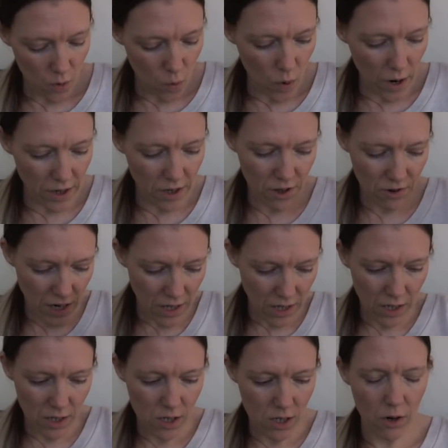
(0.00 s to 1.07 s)
where your thread
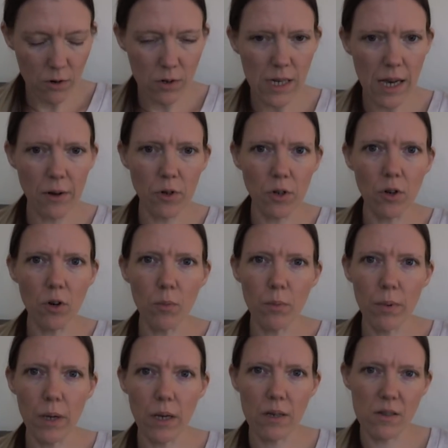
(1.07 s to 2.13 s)
needs to go down and up
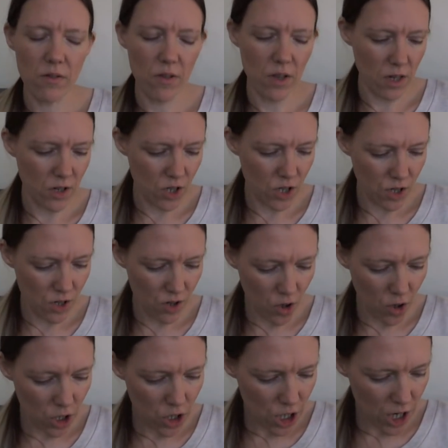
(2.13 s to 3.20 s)
because of the
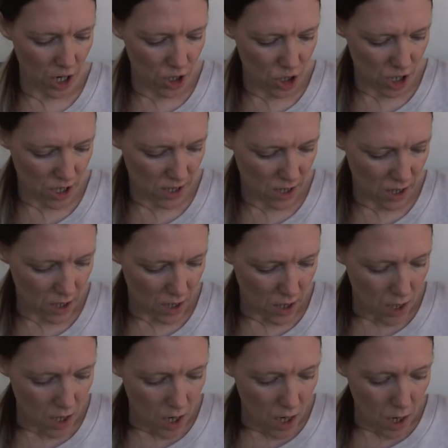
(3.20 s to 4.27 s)
colour changes.
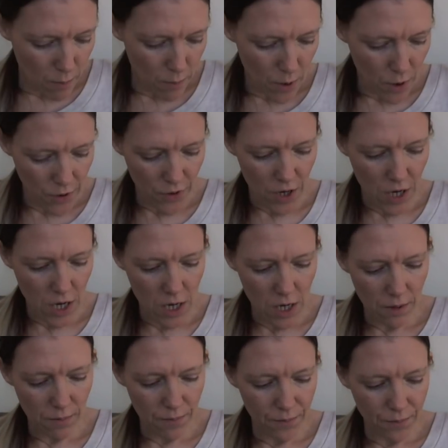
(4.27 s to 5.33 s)
But
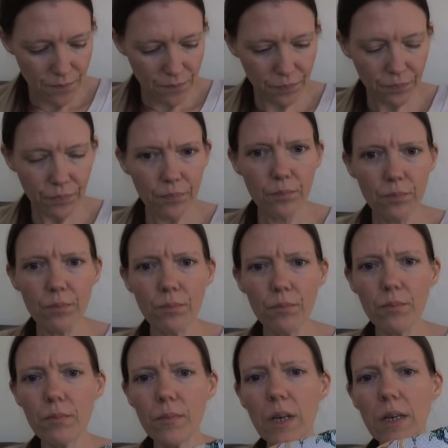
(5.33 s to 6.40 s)
these
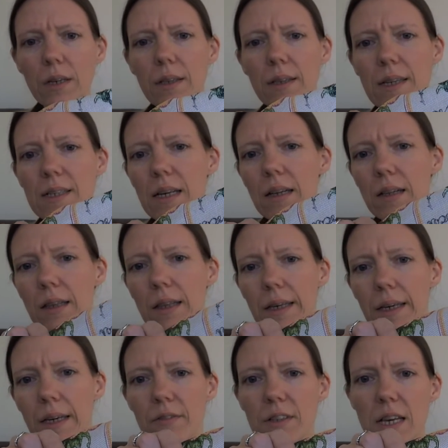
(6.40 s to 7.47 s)
little
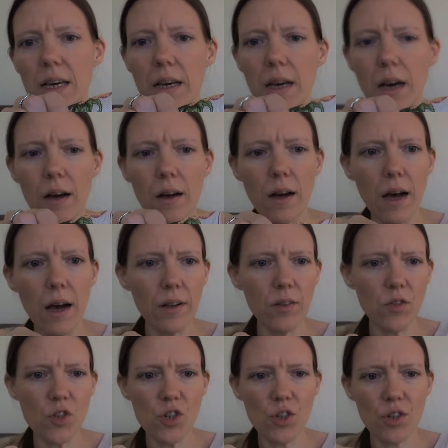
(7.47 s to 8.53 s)
leaves here
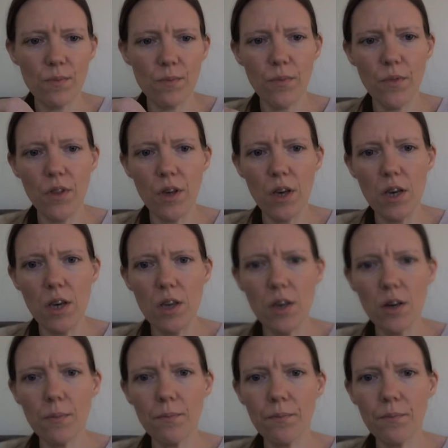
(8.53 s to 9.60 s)
and the